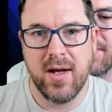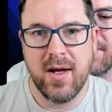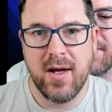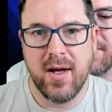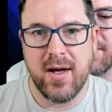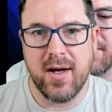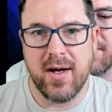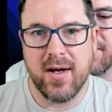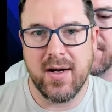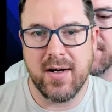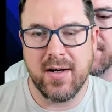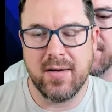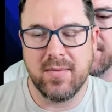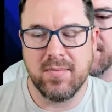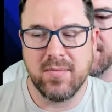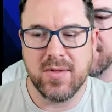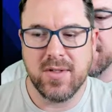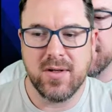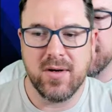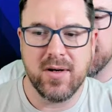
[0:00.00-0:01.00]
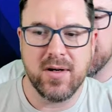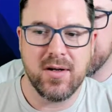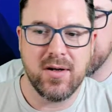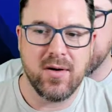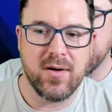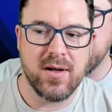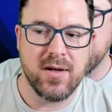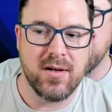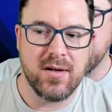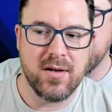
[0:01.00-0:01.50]
So I'm going to
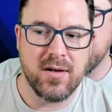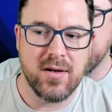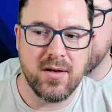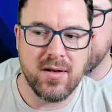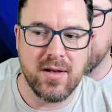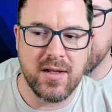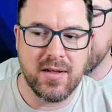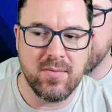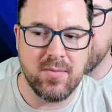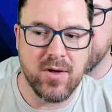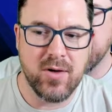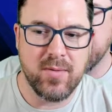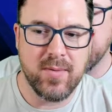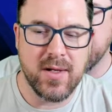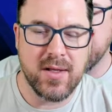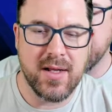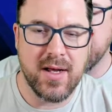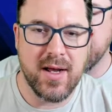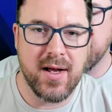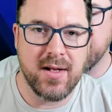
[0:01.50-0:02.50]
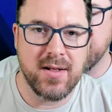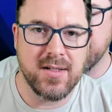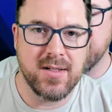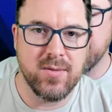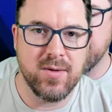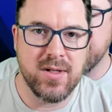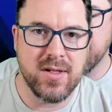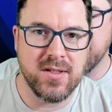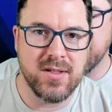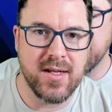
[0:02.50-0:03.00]
go ahead and let them know about that,
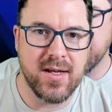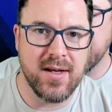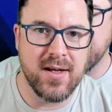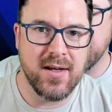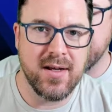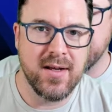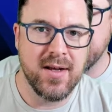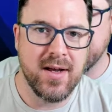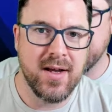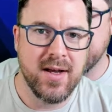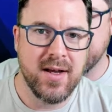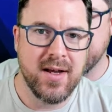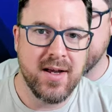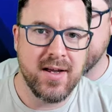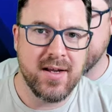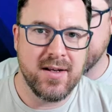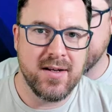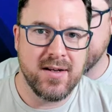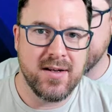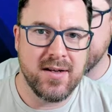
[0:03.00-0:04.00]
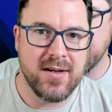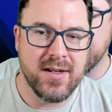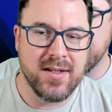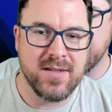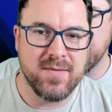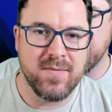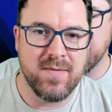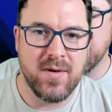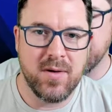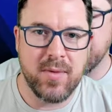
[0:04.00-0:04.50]
see what they say, and
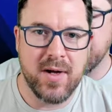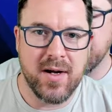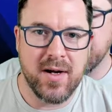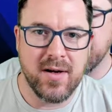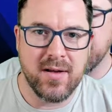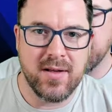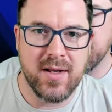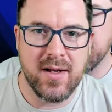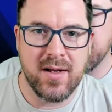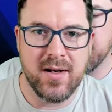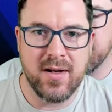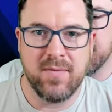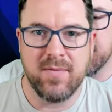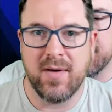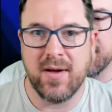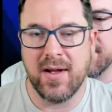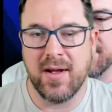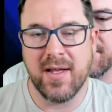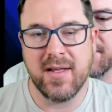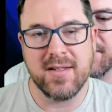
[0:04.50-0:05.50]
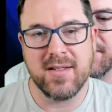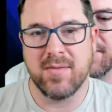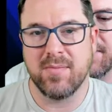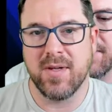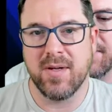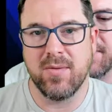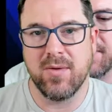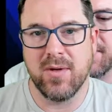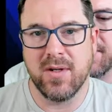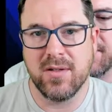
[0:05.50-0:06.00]
get some feedback on that. If I get
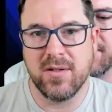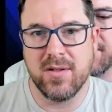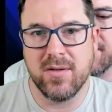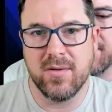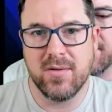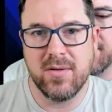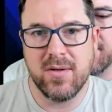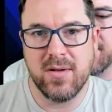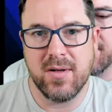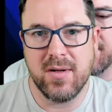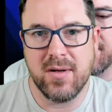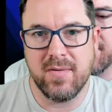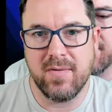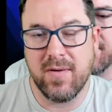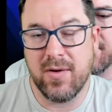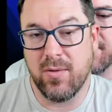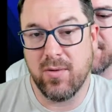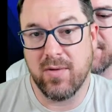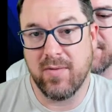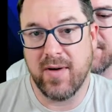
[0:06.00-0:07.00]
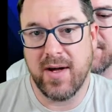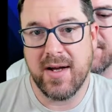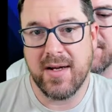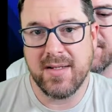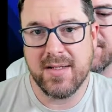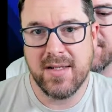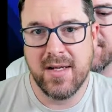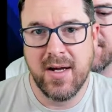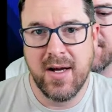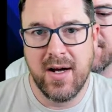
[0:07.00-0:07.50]
something really soon or
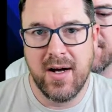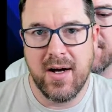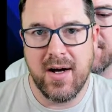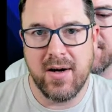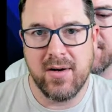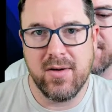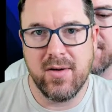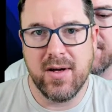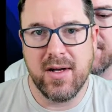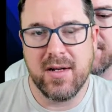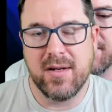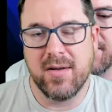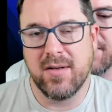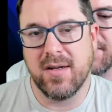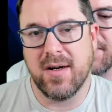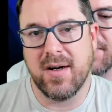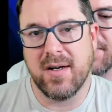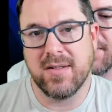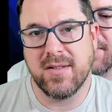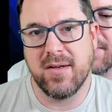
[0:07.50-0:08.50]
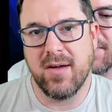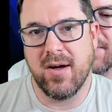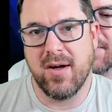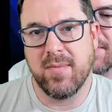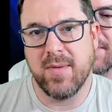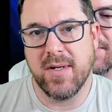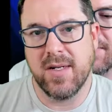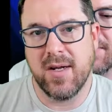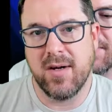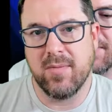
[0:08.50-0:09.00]
fast, I'll go ahead and toss a
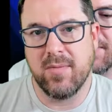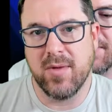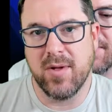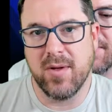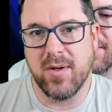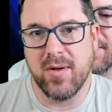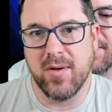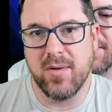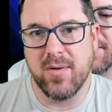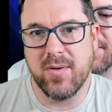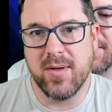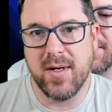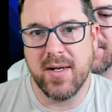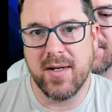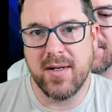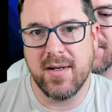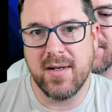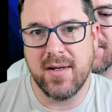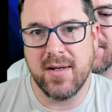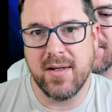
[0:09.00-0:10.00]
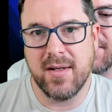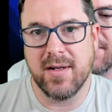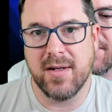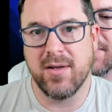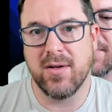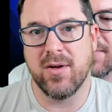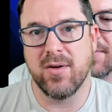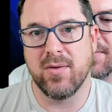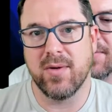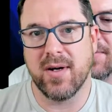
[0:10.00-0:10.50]
comment down below and let
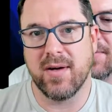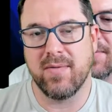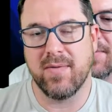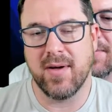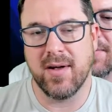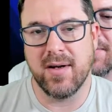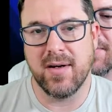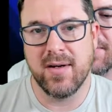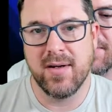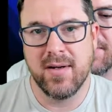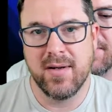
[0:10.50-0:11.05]
you know what I find.